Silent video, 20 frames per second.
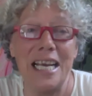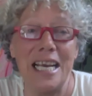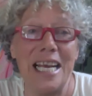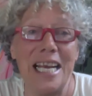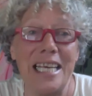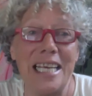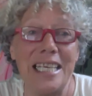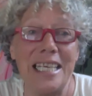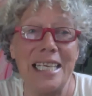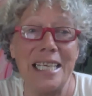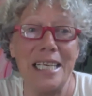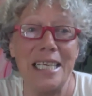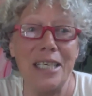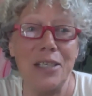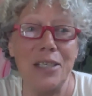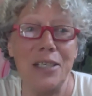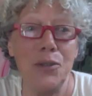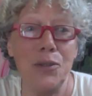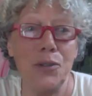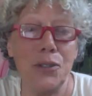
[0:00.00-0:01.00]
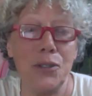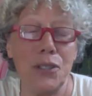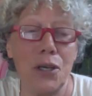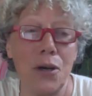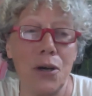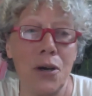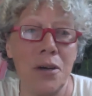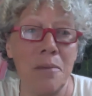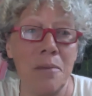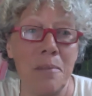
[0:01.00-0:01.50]
and let loose
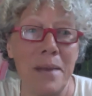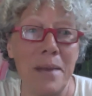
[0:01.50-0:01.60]
en